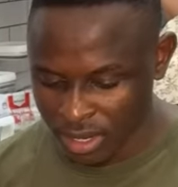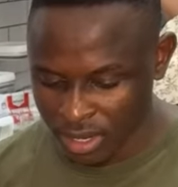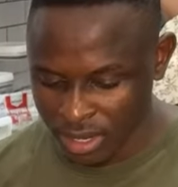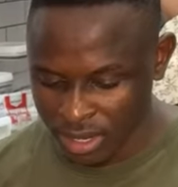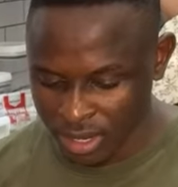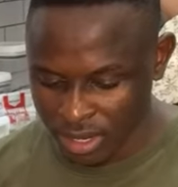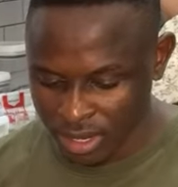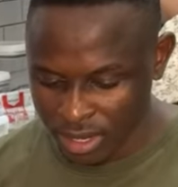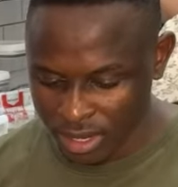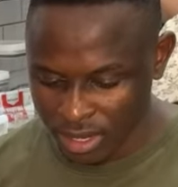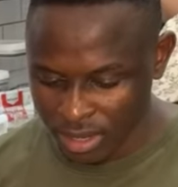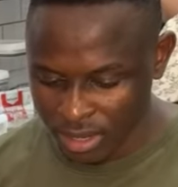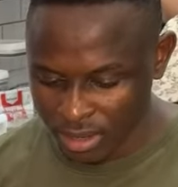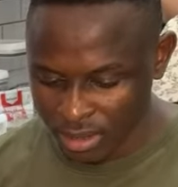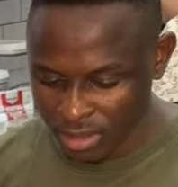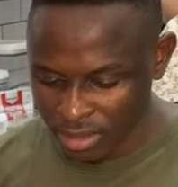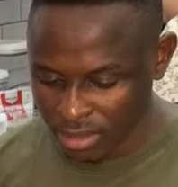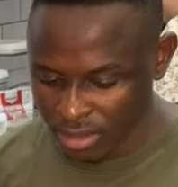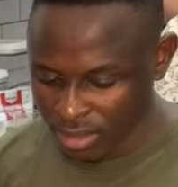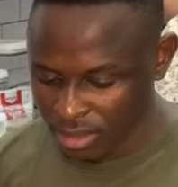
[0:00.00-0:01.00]
We're
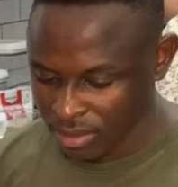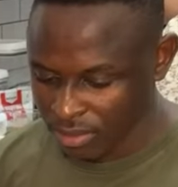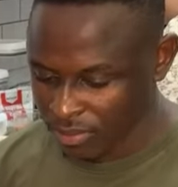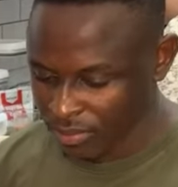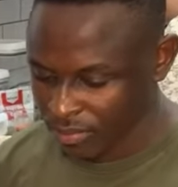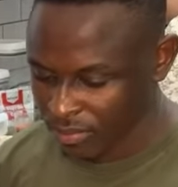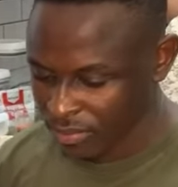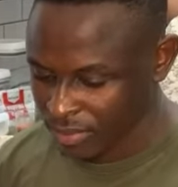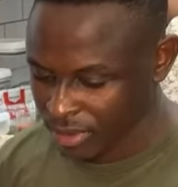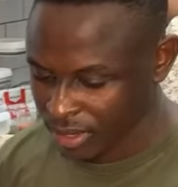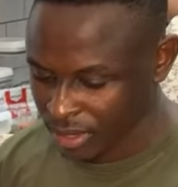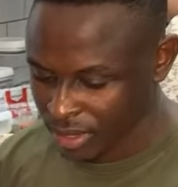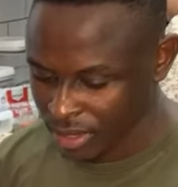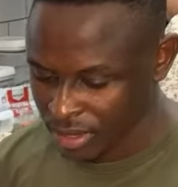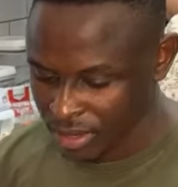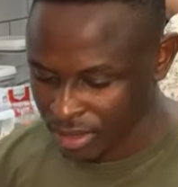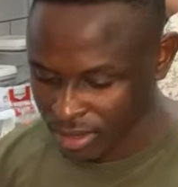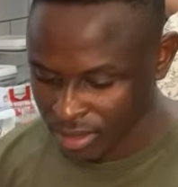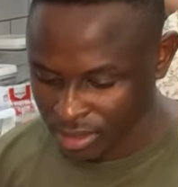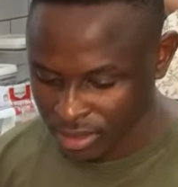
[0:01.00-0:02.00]
inviting the
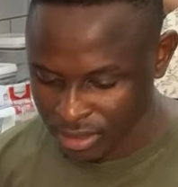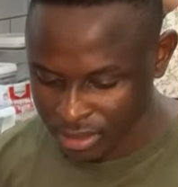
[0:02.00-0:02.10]
Rakistanis.